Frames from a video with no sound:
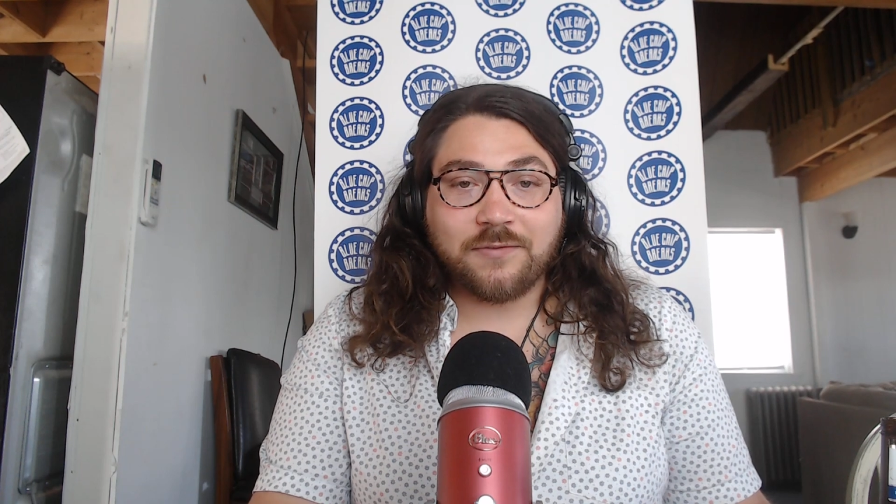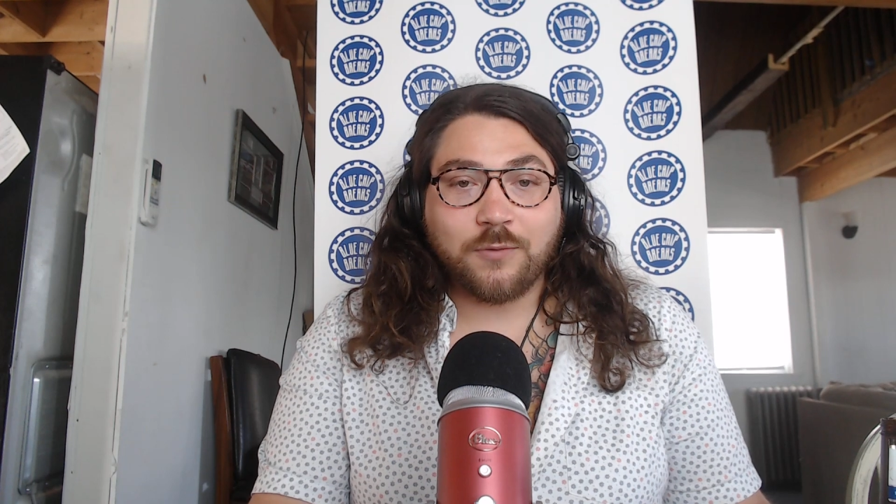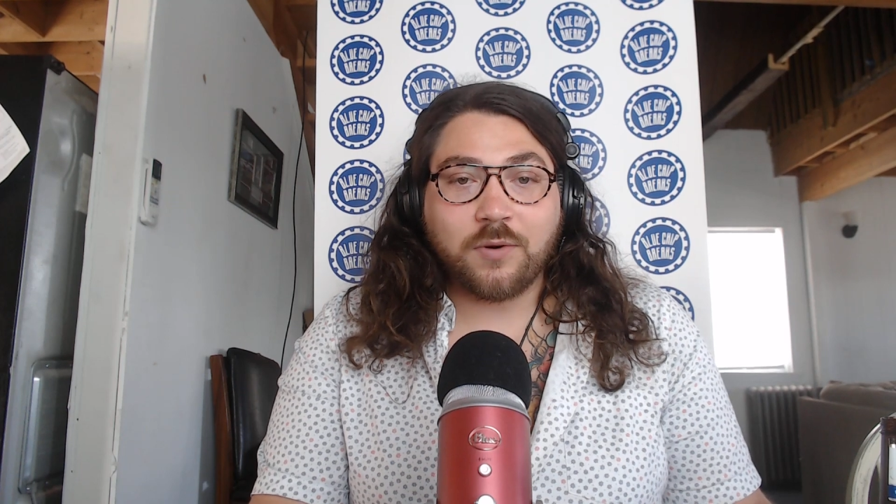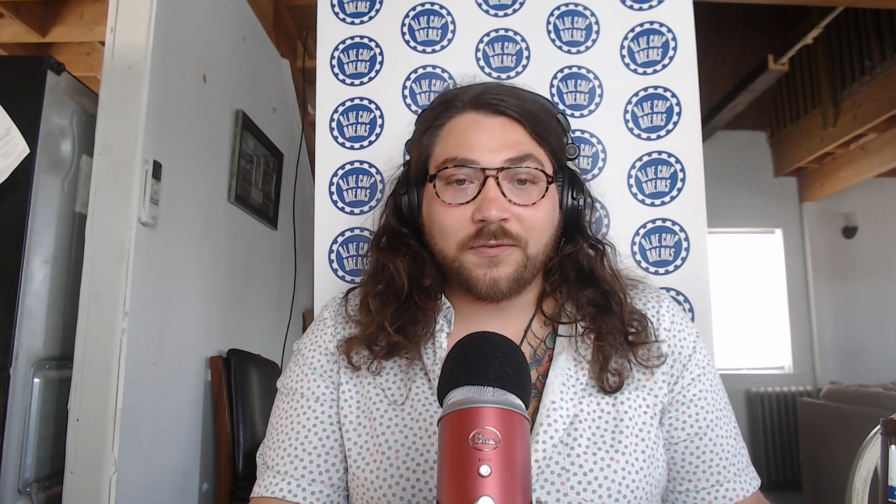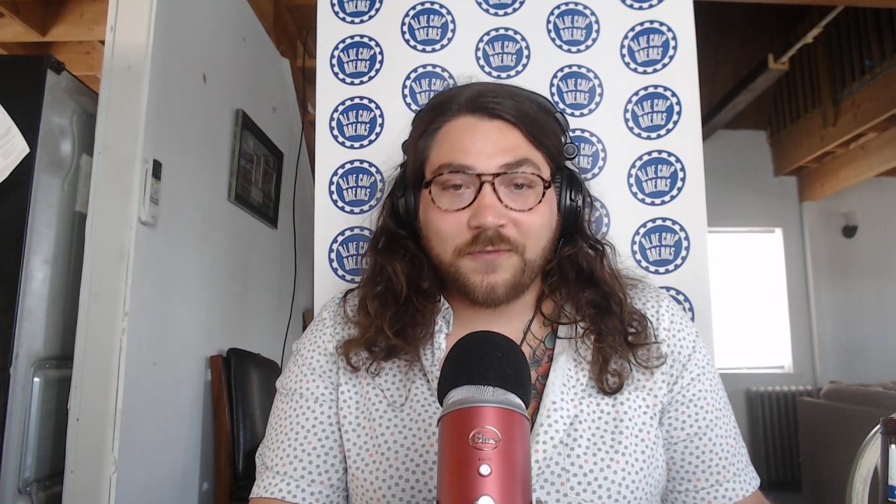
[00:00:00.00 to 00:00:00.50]

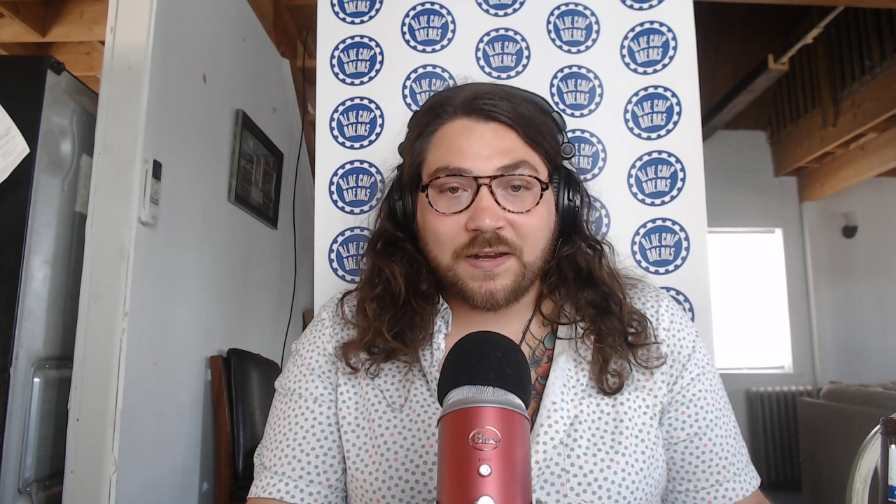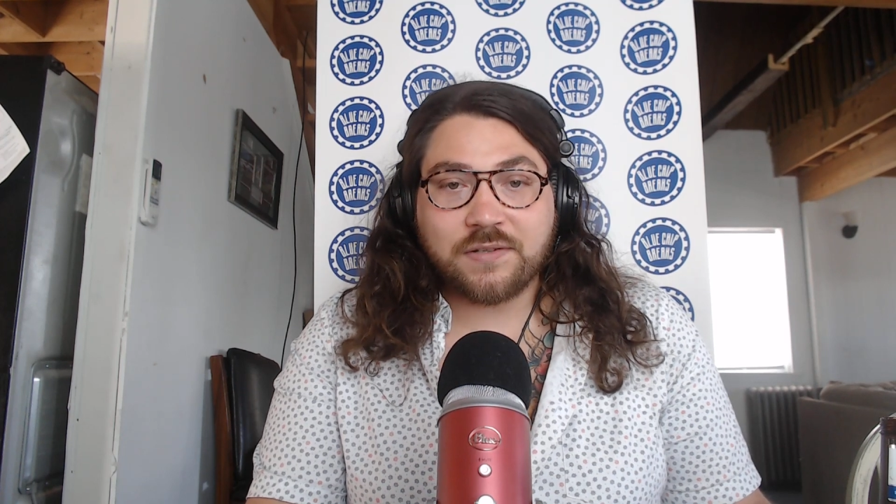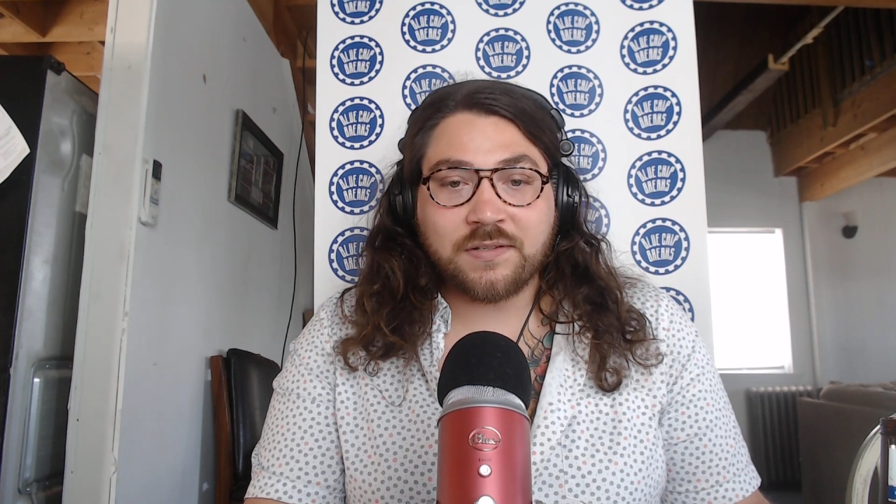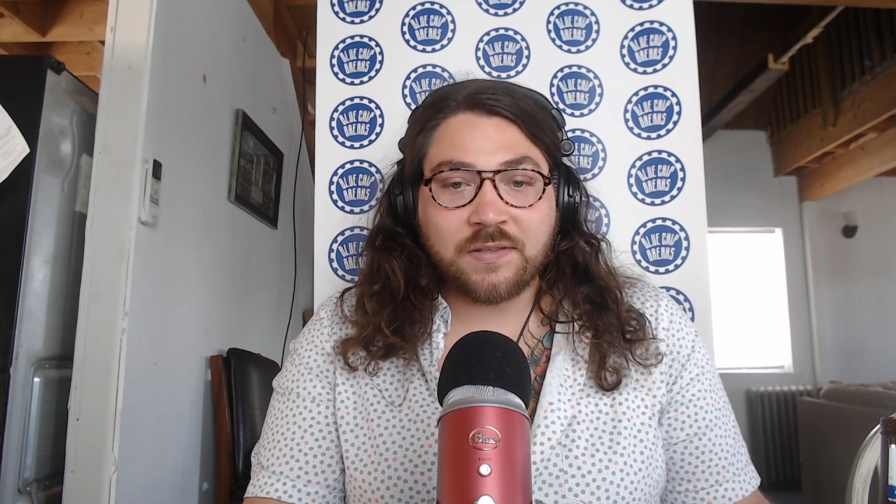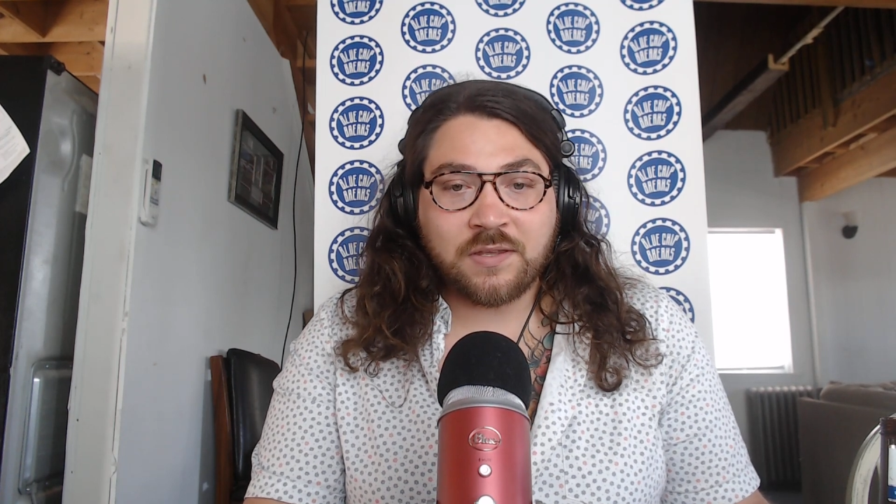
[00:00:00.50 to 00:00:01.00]
four
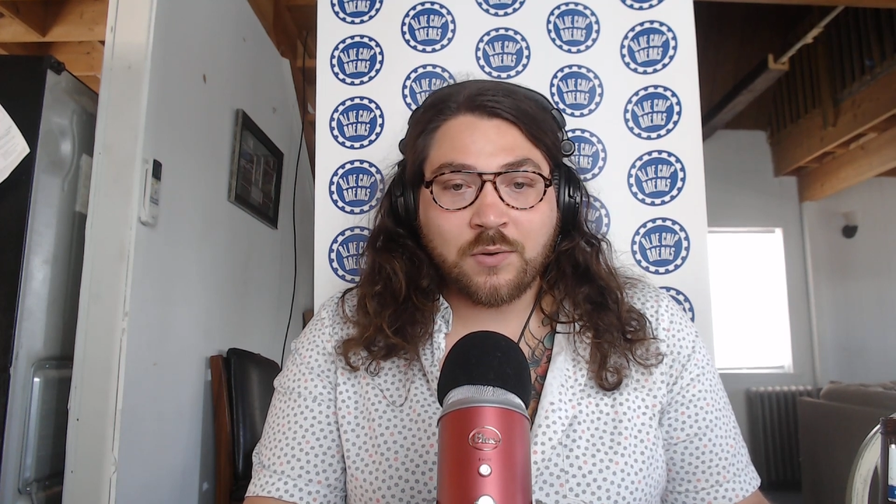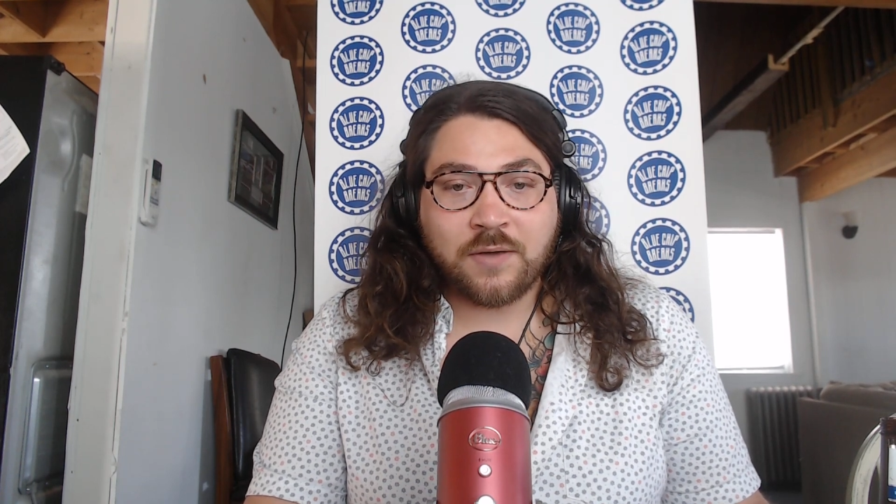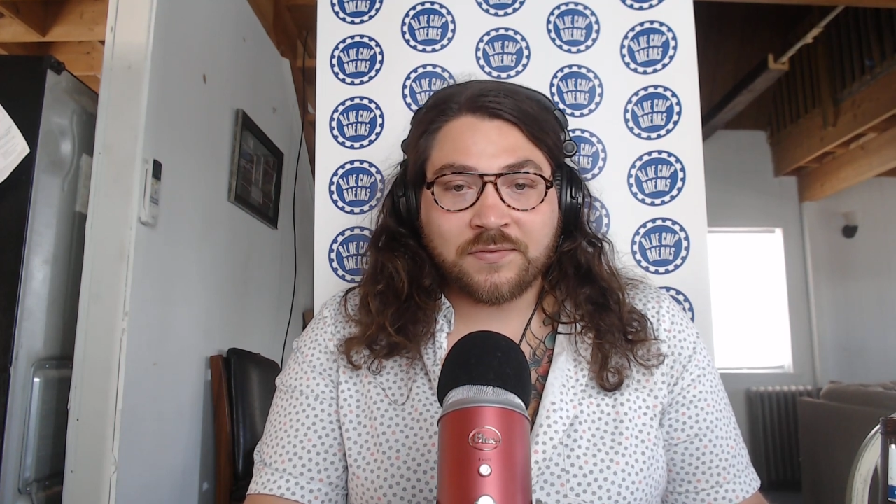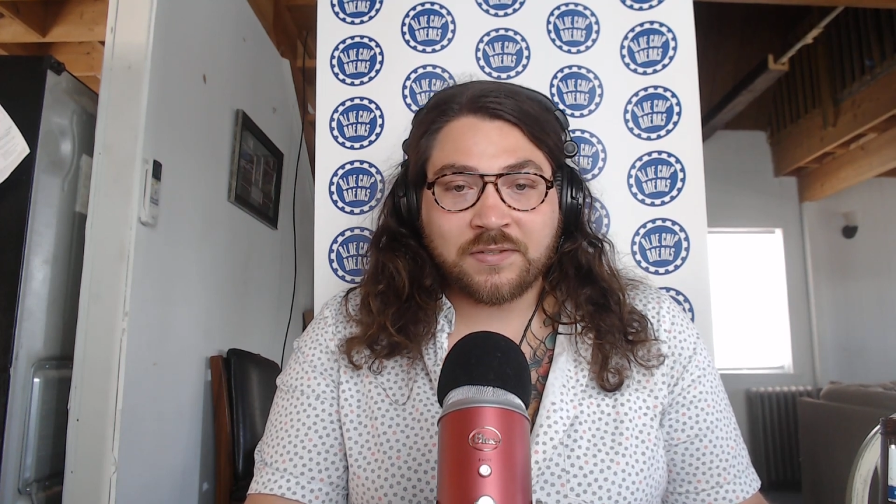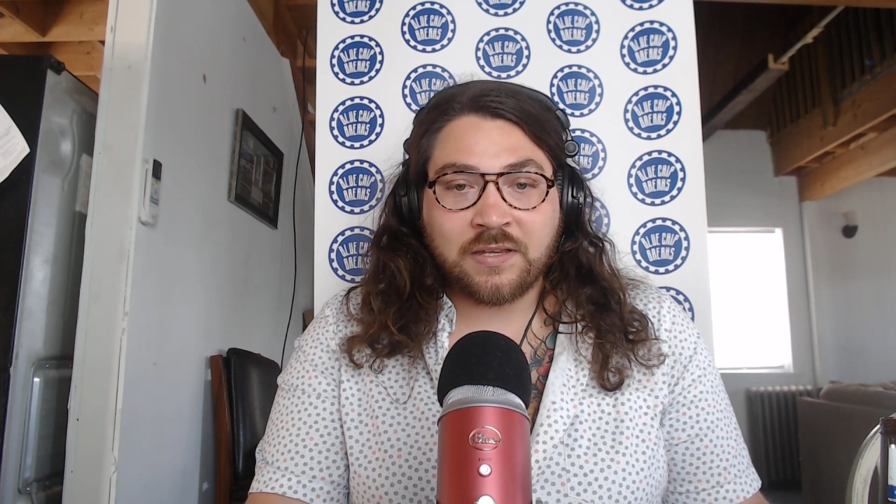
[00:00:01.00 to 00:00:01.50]
finishes in the U
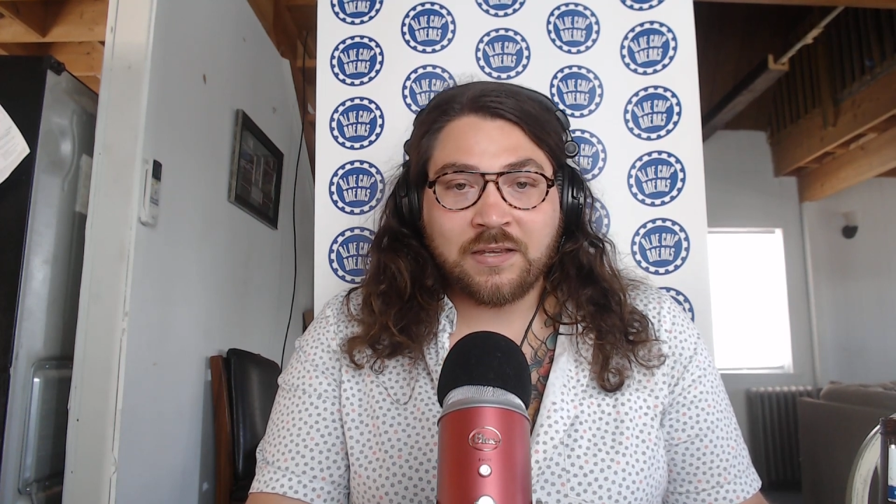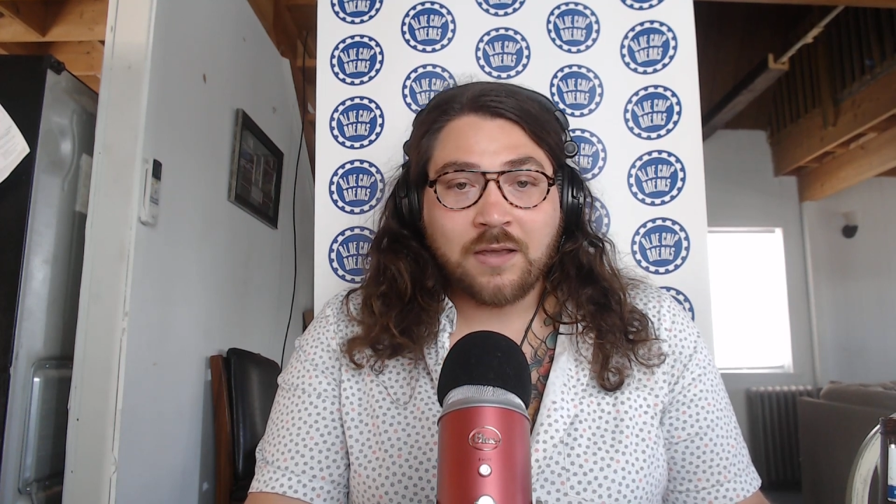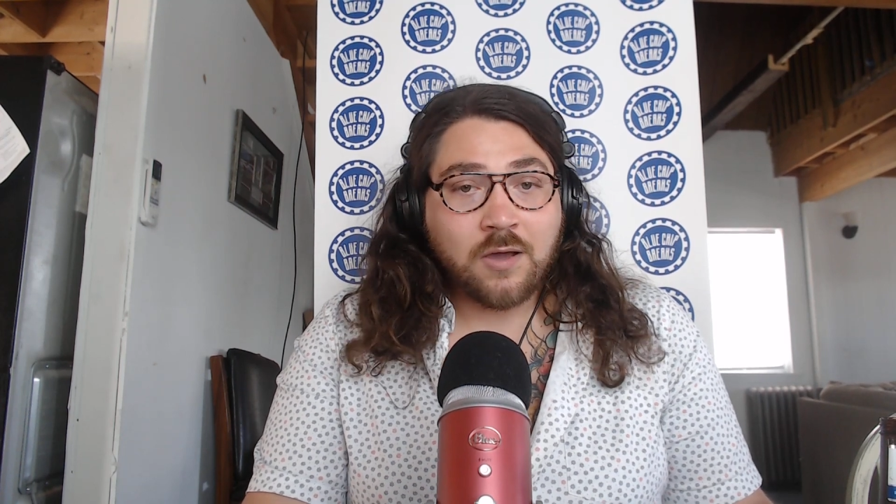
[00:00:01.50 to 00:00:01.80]
F C.